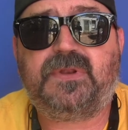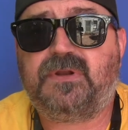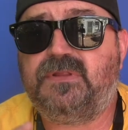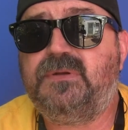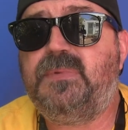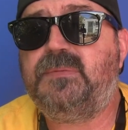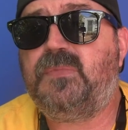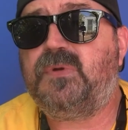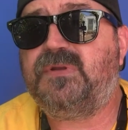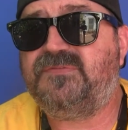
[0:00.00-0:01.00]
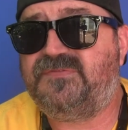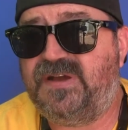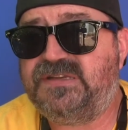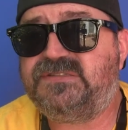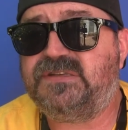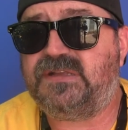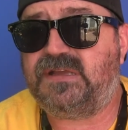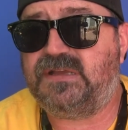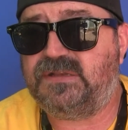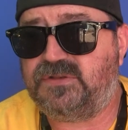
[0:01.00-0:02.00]
that are a little bit more invested
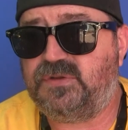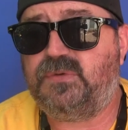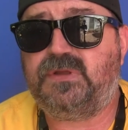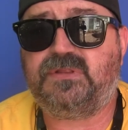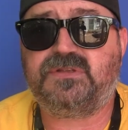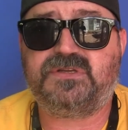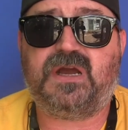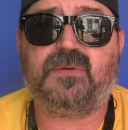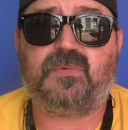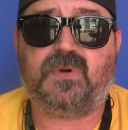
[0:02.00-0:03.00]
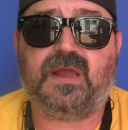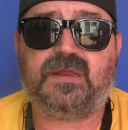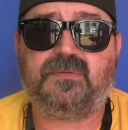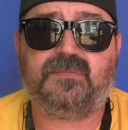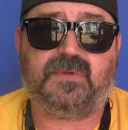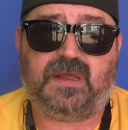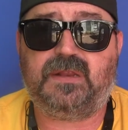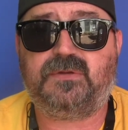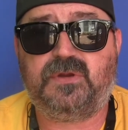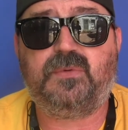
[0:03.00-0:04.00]
in doing the job right
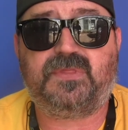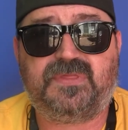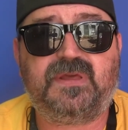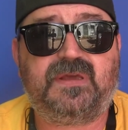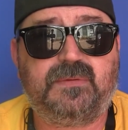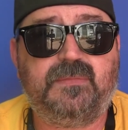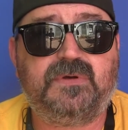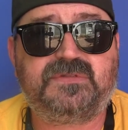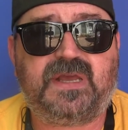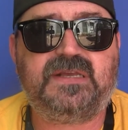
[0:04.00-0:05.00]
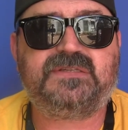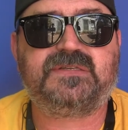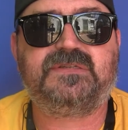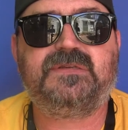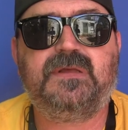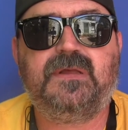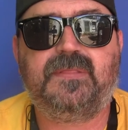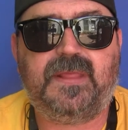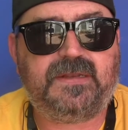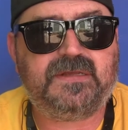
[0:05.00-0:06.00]
and you would think in most cases
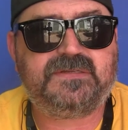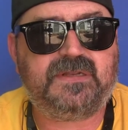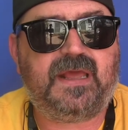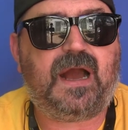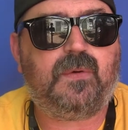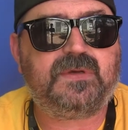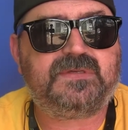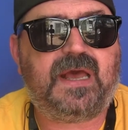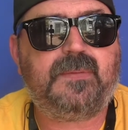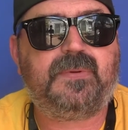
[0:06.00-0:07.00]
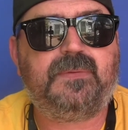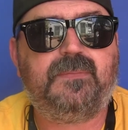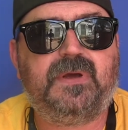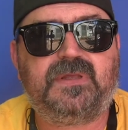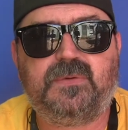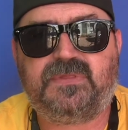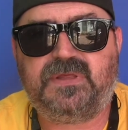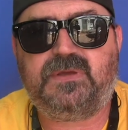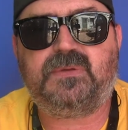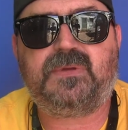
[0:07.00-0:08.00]
that doesn't always happen. But you would
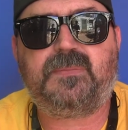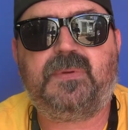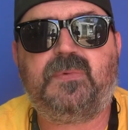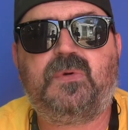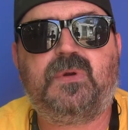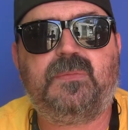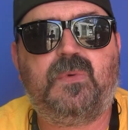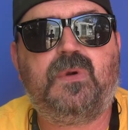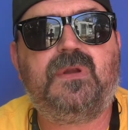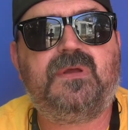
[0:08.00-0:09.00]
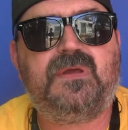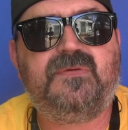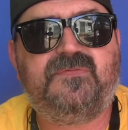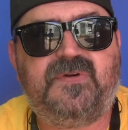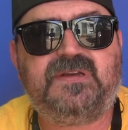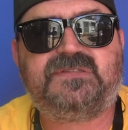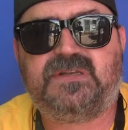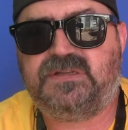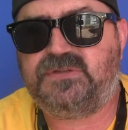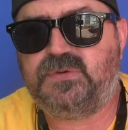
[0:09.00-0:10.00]
think you get people who are more
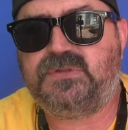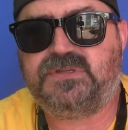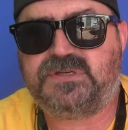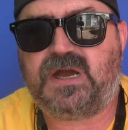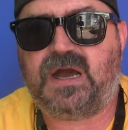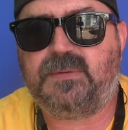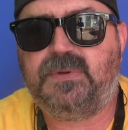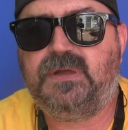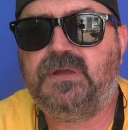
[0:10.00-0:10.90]
invested in doing the job